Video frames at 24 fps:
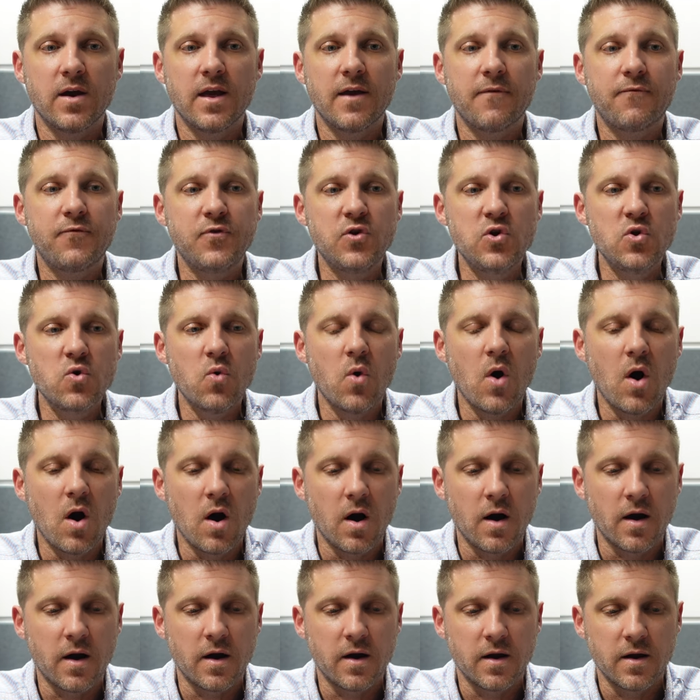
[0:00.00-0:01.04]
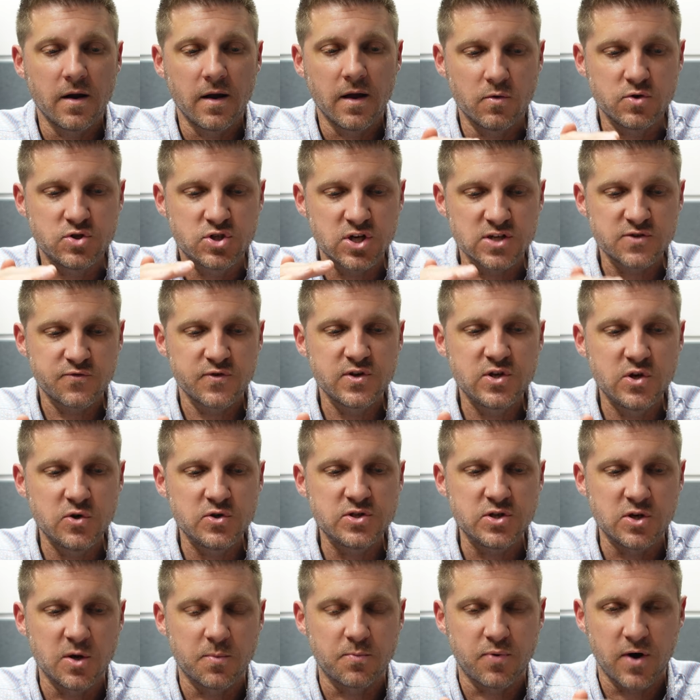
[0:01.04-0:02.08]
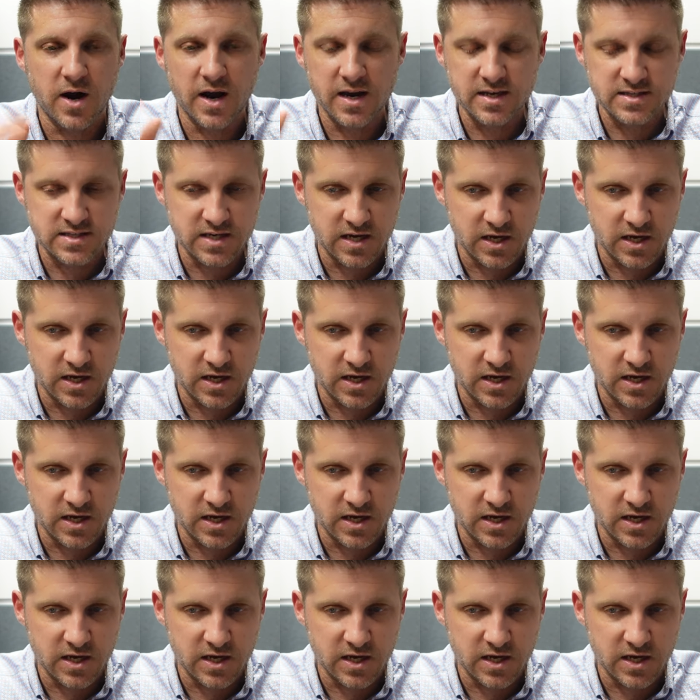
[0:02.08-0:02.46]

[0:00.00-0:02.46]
if you are just reducing your price